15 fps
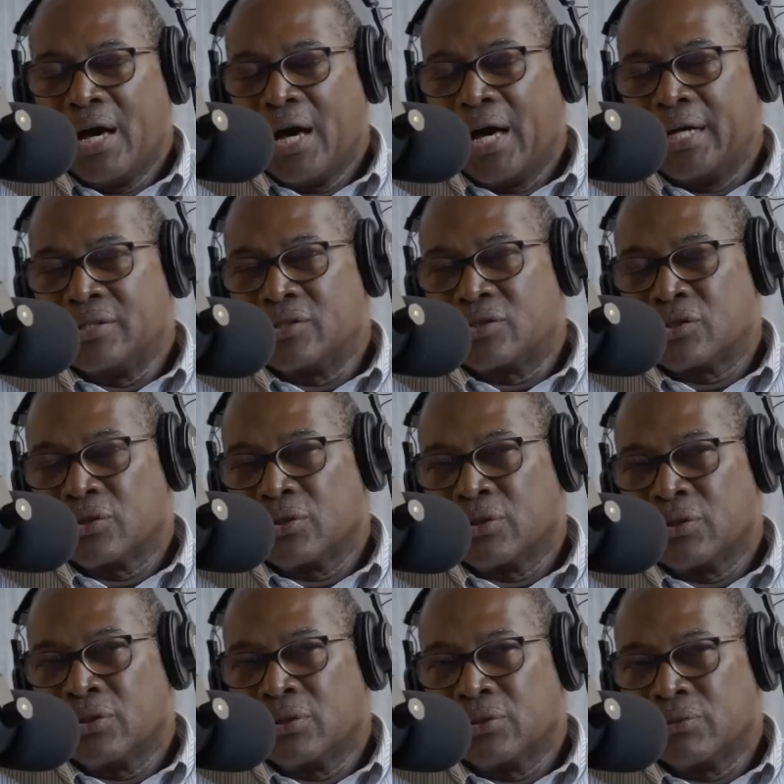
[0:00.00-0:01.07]
And
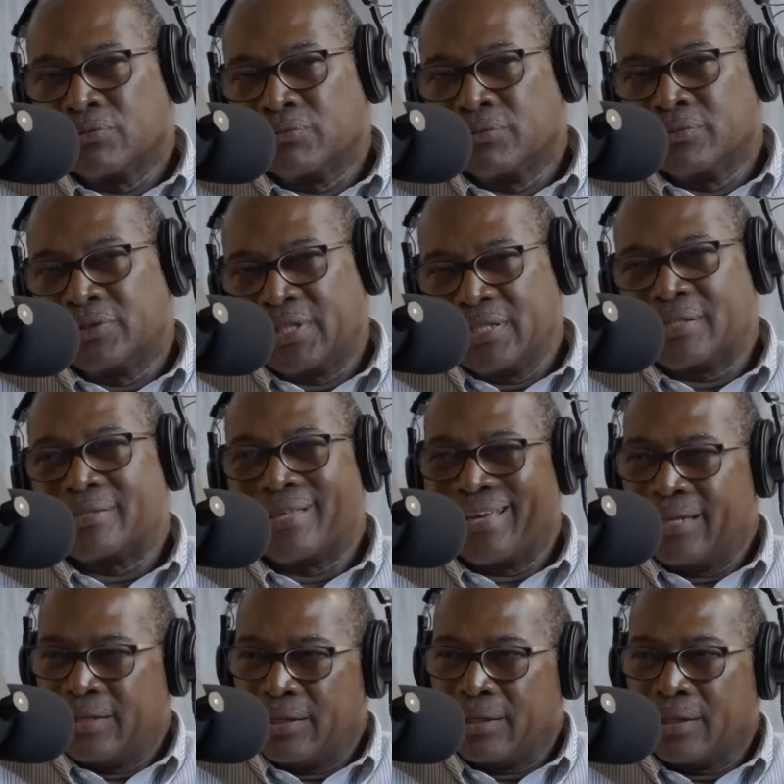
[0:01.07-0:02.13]
so since
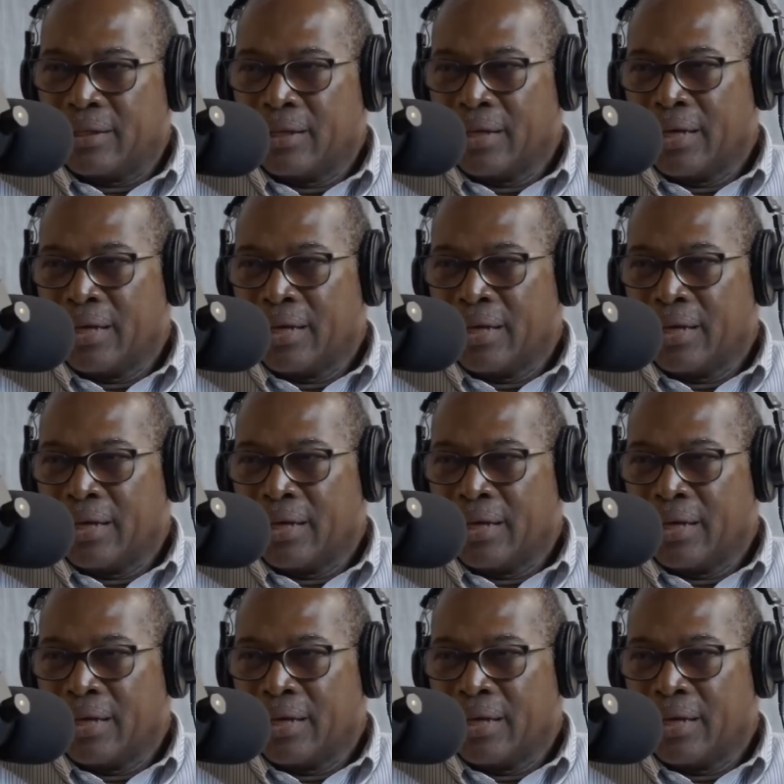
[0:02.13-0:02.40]
then,